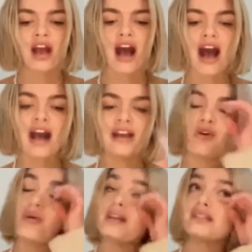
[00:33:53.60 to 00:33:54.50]
I
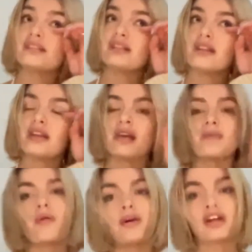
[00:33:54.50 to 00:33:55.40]
always think
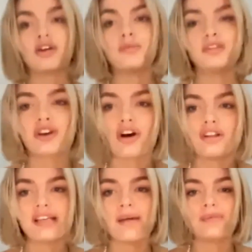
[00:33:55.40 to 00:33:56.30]
about when it comes to
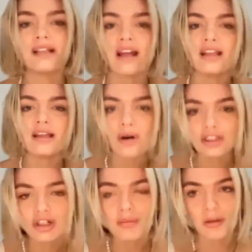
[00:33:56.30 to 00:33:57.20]
concepts, and in the
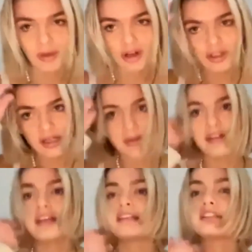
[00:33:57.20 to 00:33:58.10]
model coming up with concept, I
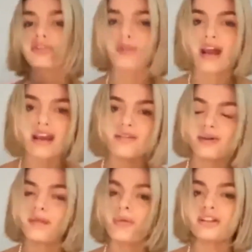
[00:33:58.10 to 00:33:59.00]
think it's great
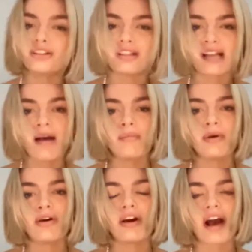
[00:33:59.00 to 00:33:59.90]
when a model does that,
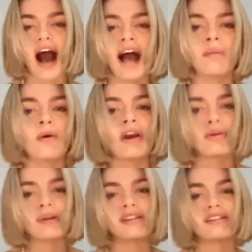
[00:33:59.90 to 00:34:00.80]
but I
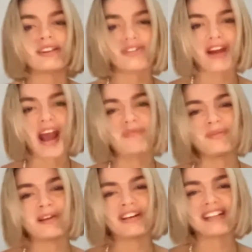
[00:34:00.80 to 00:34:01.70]
work with creatives
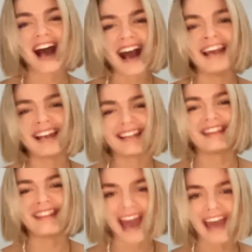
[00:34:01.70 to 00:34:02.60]
because I like
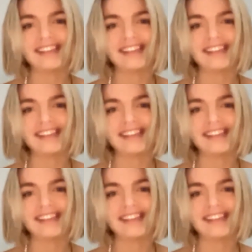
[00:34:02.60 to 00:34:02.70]
their